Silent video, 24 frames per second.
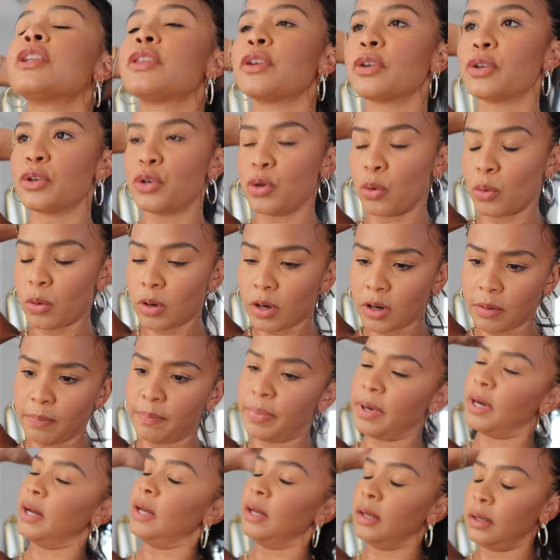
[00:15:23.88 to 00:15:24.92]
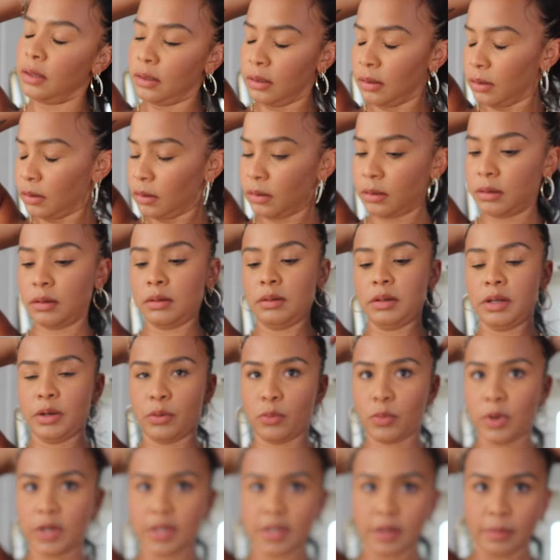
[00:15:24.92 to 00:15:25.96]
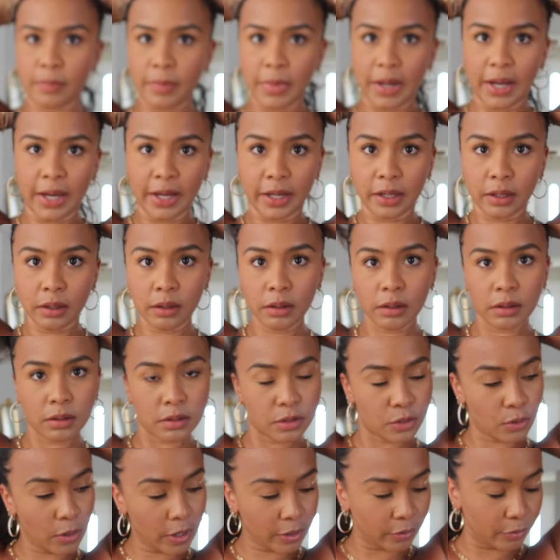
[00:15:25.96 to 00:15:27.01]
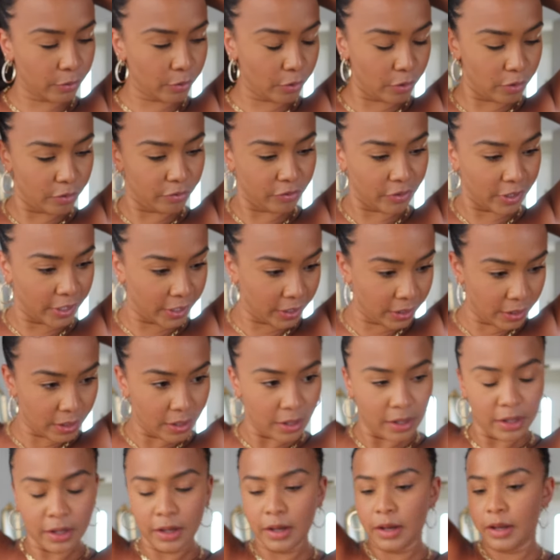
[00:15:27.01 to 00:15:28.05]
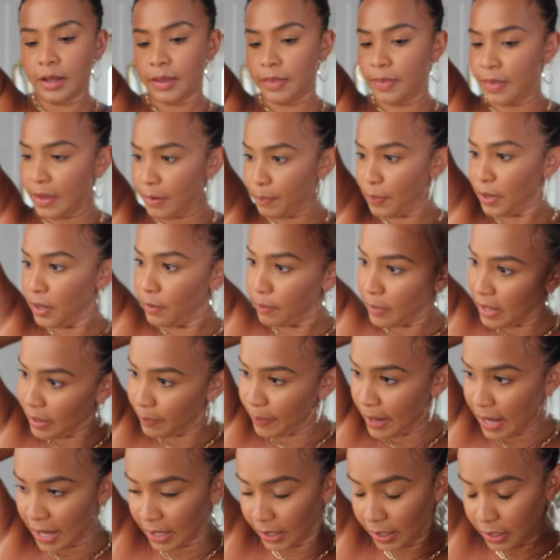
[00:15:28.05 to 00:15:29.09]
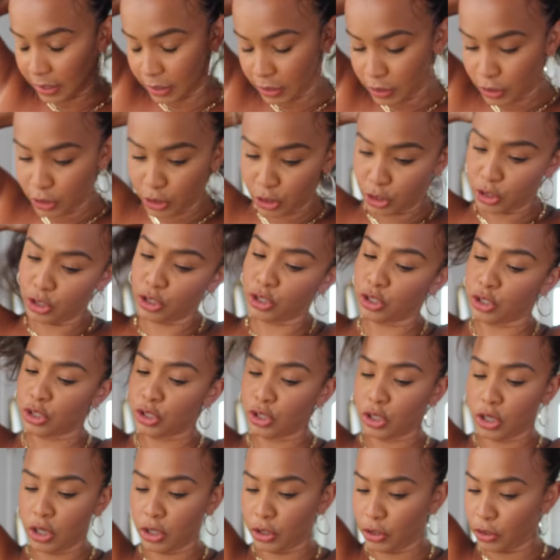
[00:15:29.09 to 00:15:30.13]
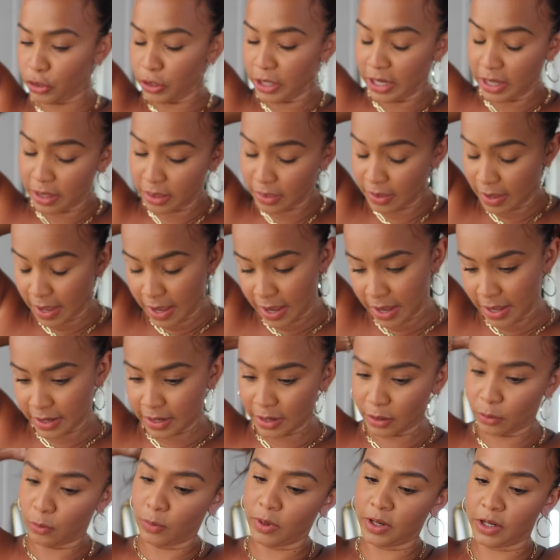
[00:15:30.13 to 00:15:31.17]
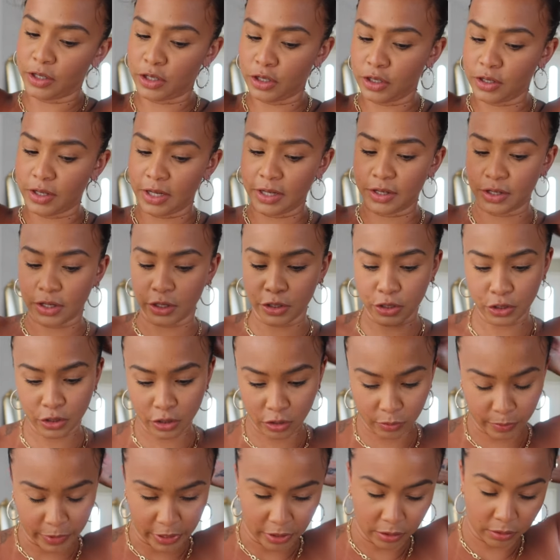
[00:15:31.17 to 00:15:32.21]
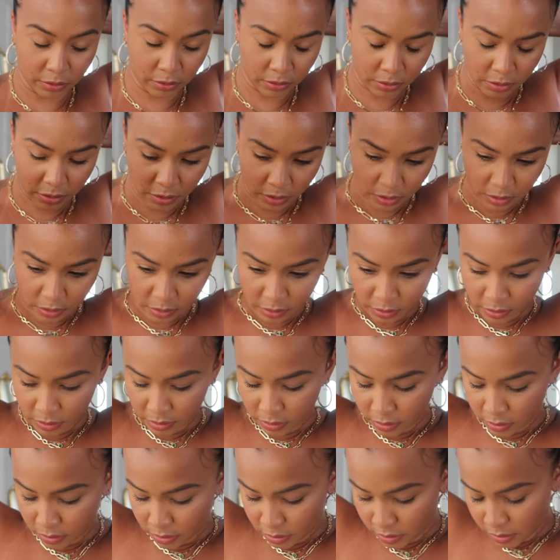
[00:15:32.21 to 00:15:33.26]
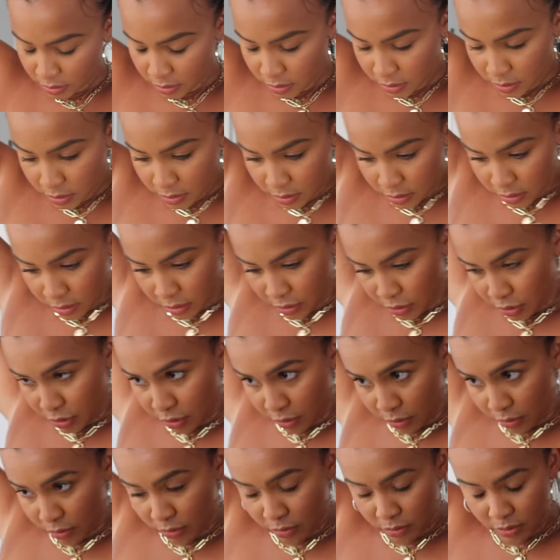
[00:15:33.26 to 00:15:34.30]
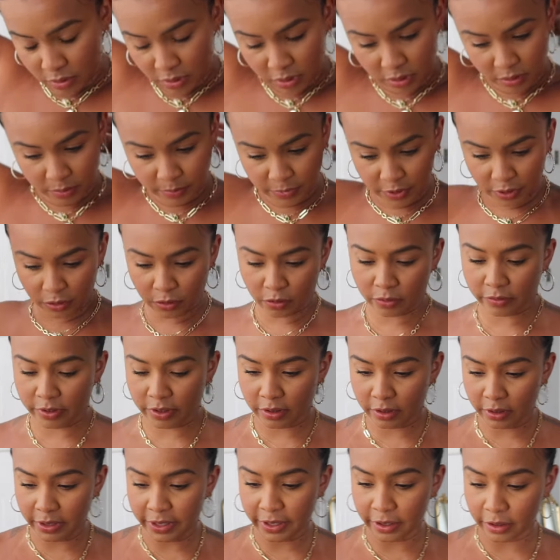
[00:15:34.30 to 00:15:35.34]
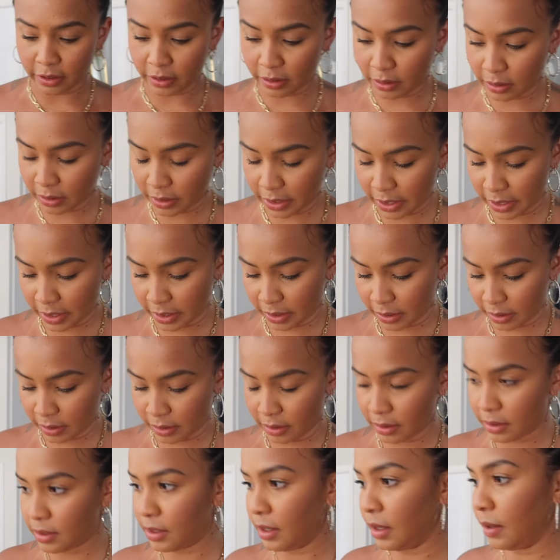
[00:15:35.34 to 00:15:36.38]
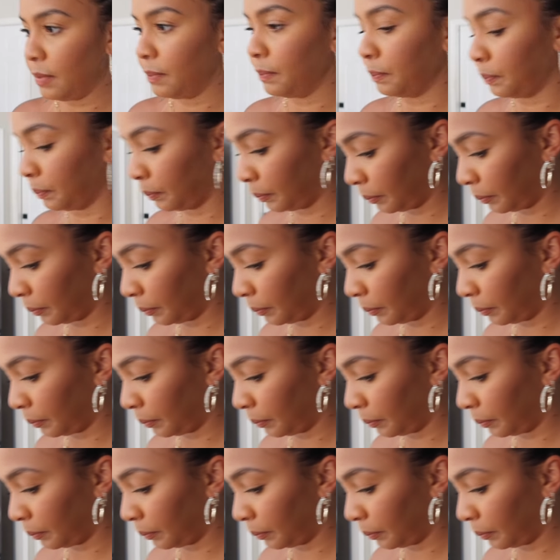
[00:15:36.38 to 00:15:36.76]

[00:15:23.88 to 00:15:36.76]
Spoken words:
at their door, but it wasn't mine. So I don't know if like they put my package underneath that, and I don't wanna just like touch their mail. So I'm gonna go over there later and see.